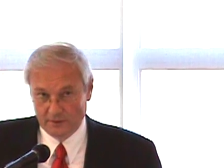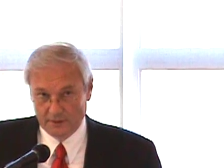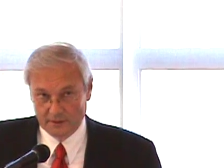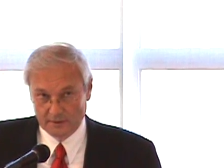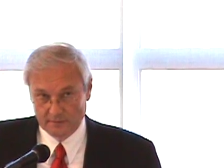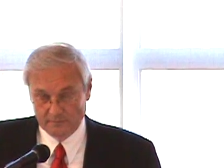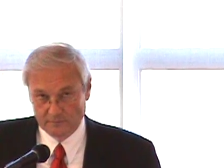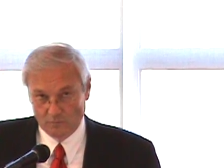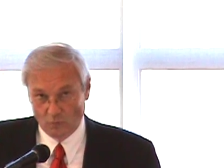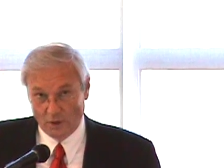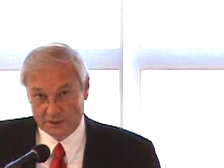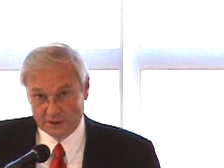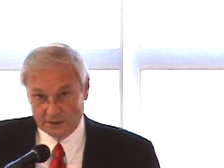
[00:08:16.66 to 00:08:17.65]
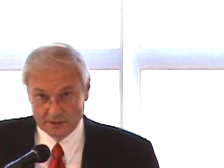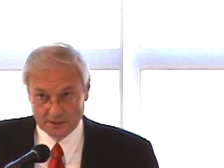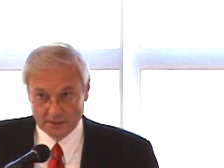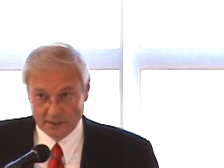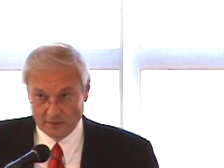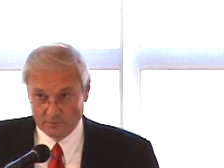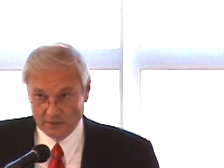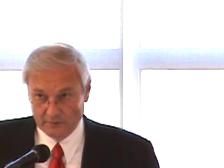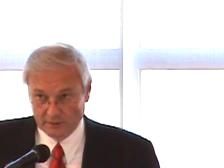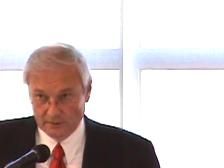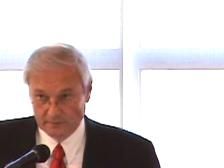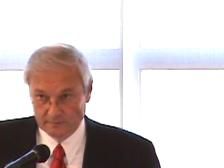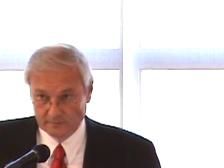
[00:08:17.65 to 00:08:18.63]
the uh, Washington side of the
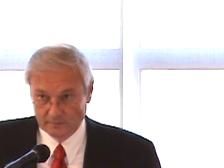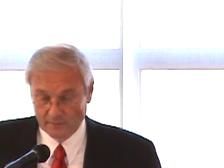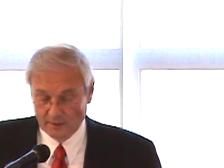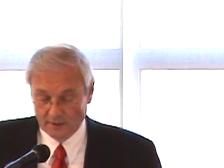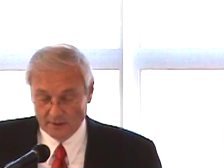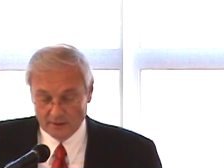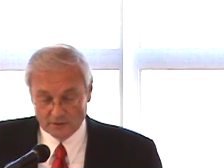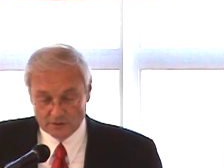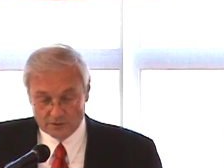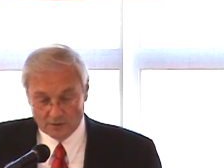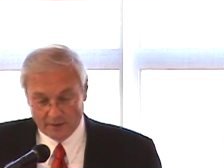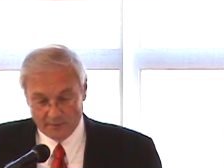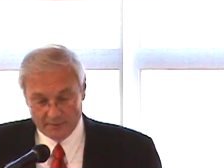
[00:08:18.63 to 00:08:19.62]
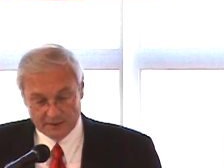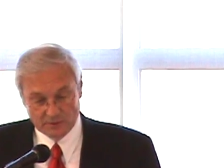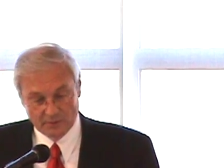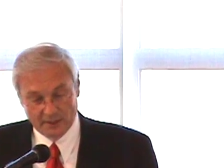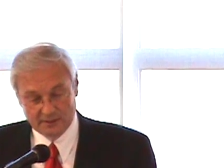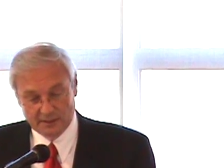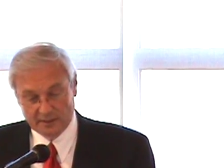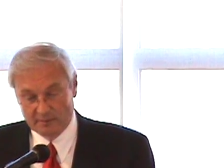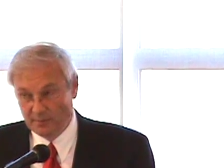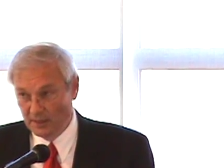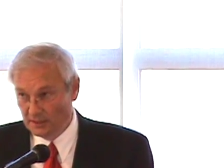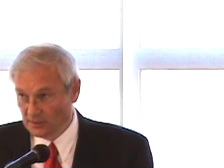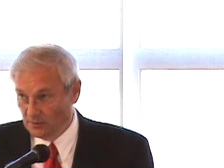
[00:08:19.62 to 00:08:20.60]
river. So that means we had to take
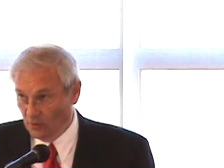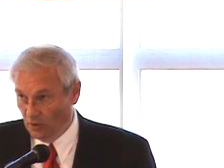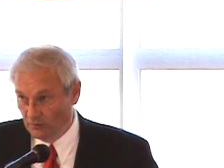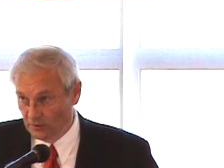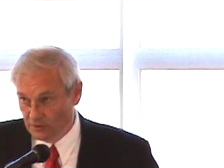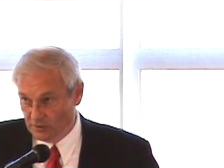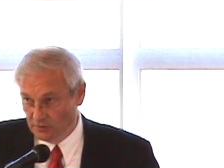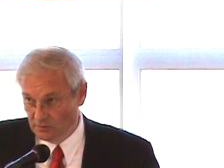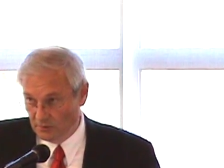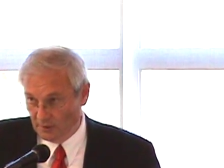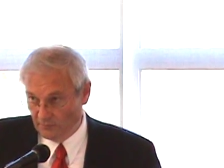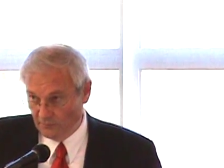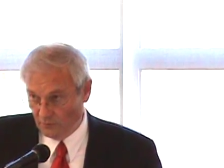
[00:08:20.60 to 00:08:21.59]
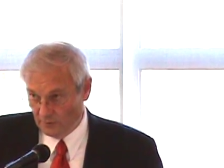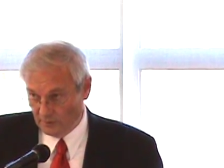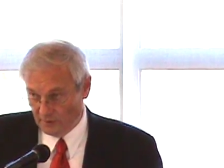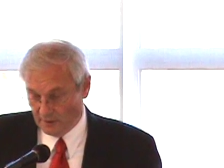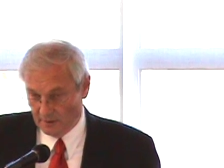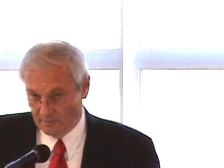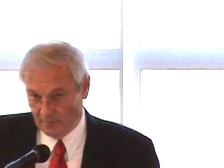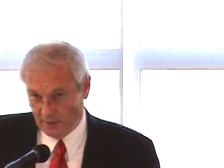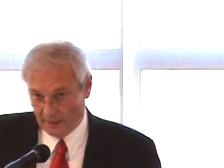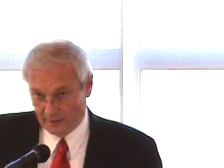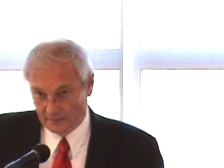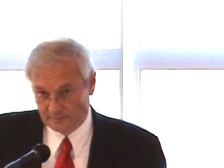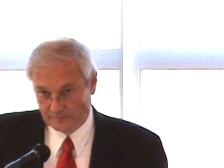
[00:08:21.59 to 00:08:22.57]
a bus over to uh, Fort uh,
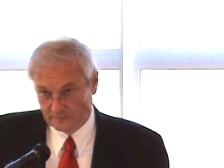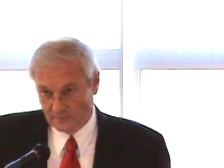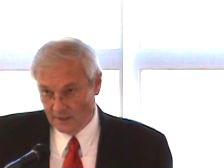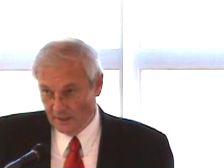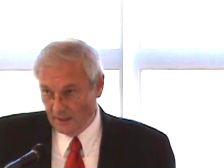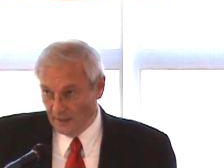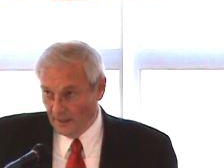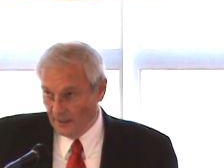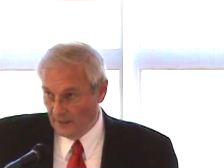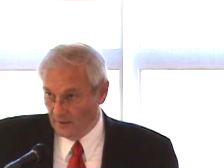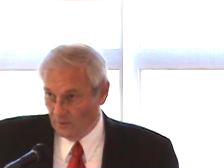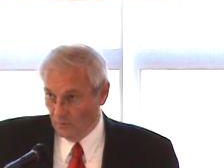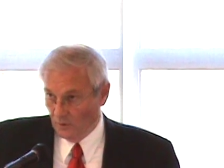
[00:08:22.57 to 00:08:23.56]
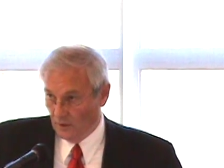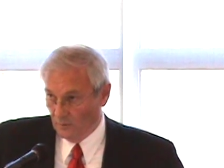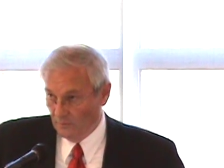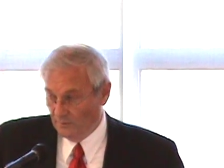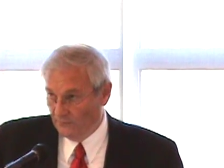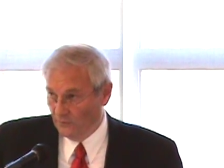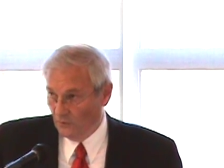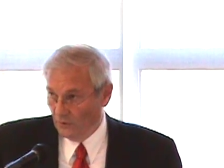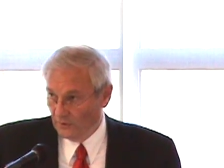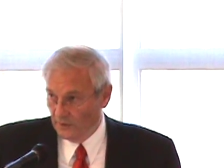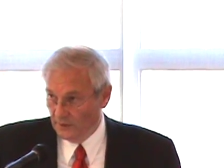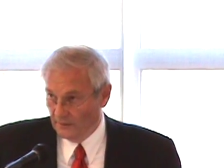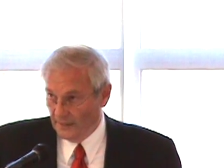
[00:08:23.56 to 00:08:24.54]
Myer. And while
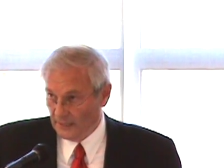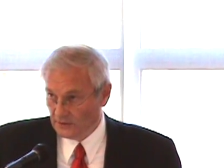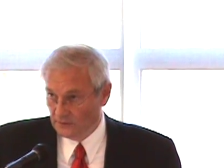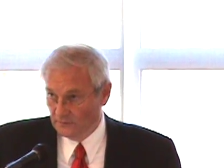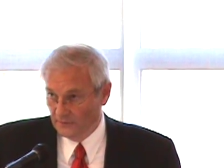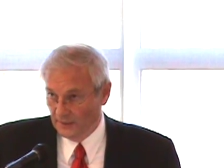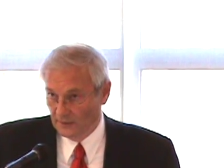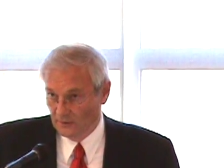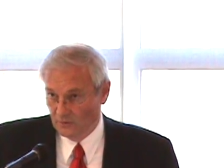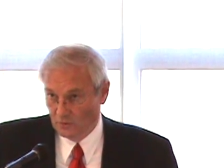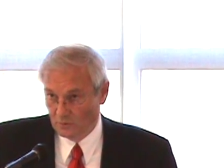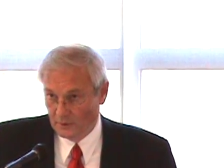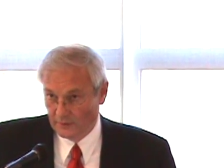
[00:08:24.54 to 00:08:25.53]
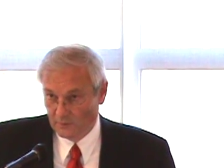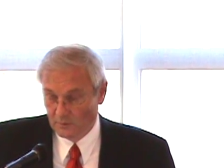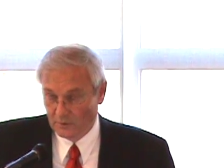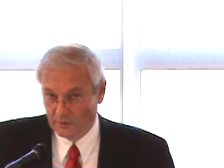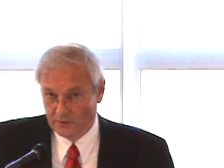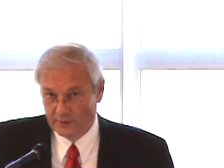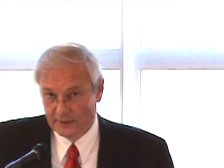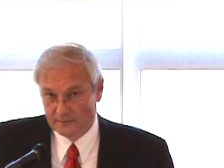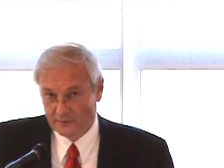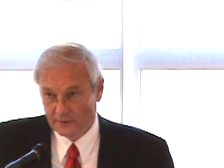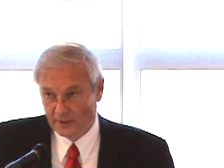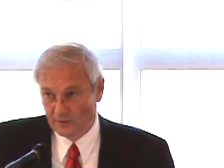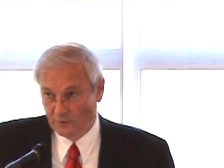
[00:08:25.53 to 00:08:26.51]
before the actual event or whatever we were
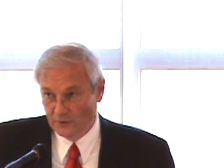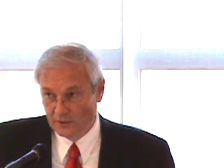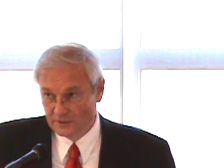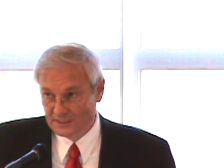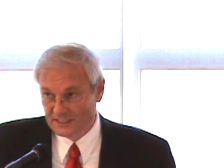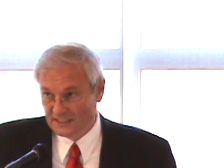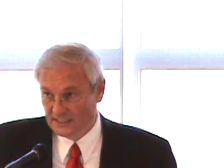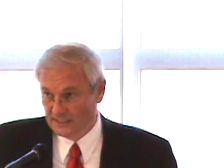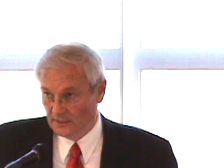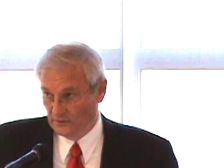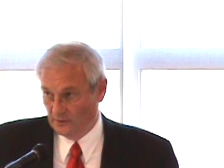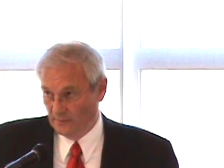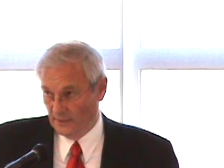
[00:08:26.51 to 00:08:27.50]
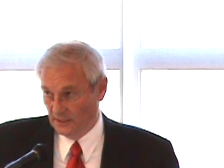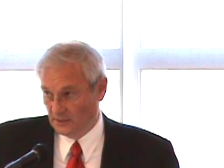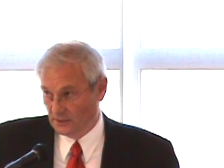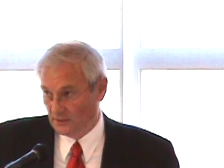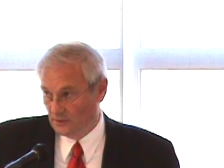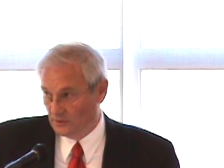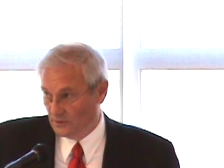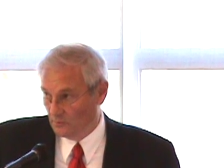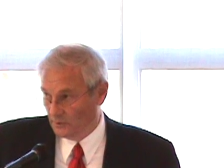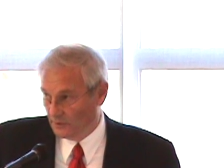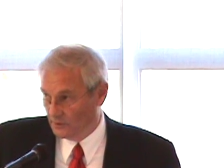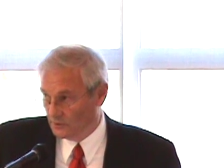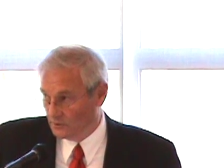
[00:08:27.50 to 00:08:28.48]
doing, okay, we couldn't sit on the bus because
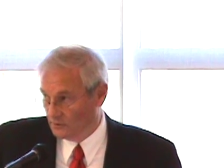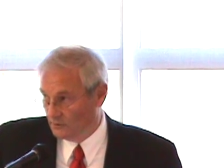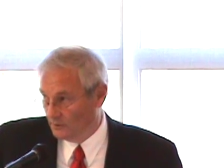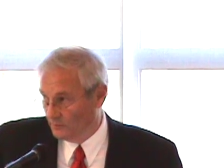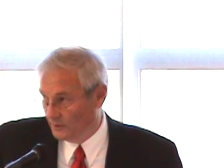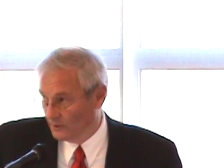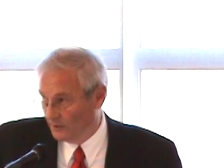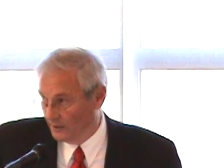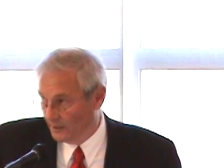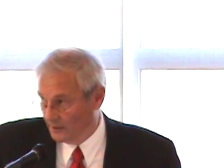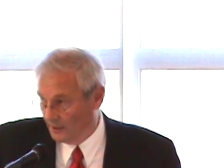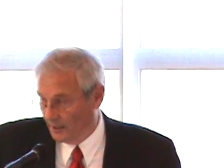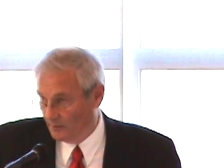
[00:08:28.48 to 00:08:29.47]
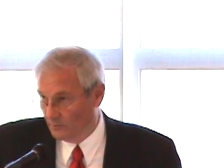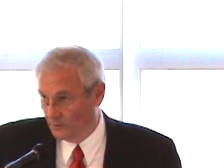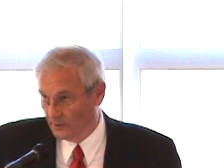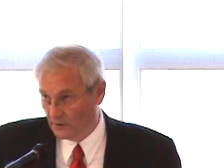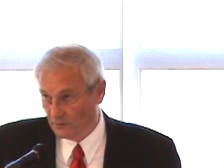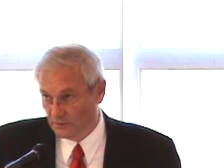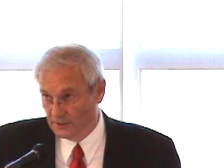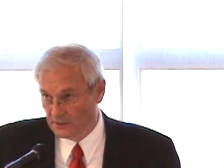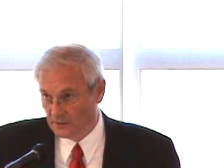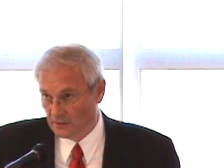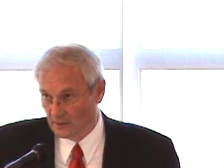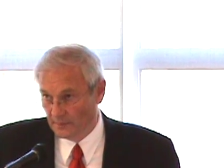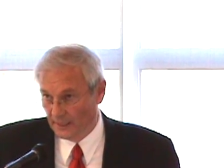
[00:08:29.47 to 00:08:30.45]
they were concerned that we'd go ahead and put a
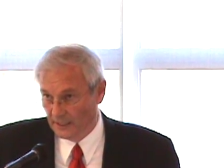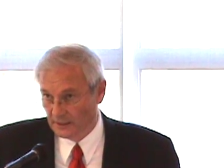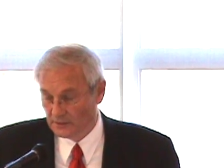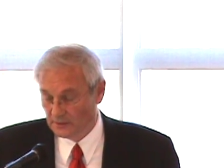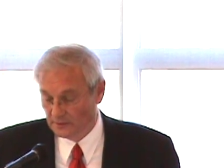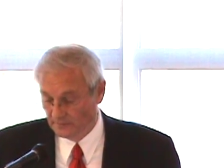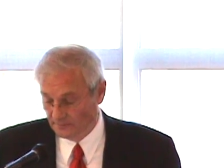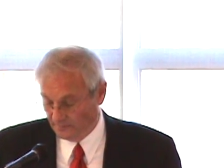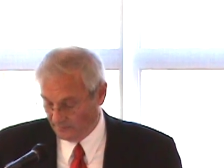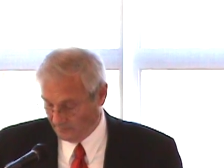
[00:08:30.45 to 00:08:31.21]
crease in our pants.